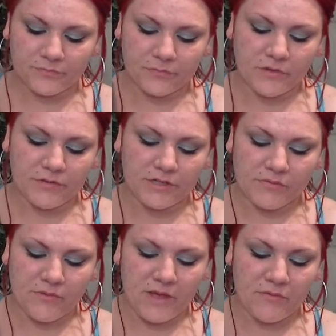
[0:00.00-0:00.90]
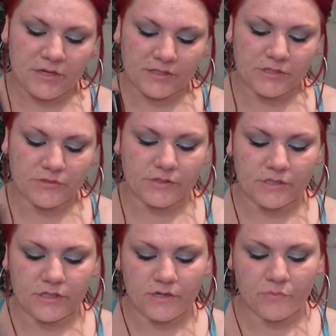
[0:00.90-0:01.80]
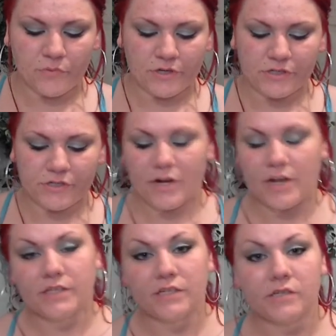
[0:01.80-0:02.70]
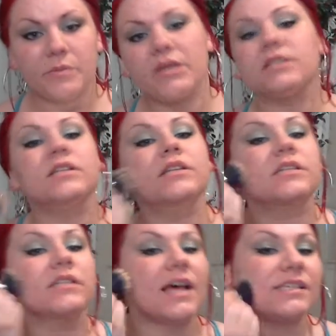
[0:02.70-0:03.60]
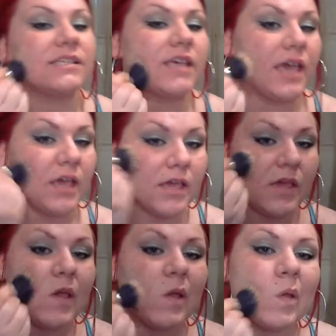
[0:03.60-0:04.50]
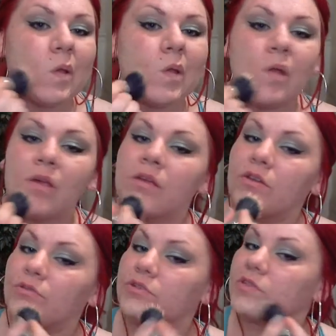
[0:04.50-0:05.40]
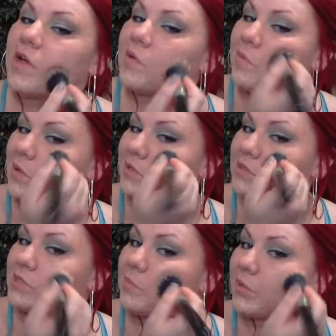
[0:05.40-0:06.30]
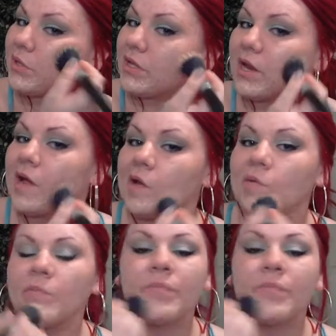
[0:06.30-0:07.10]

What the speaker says: The reason why I wanted to do a tinted moisturizer is because it looks less cakey. You just kind of want to stipple it on.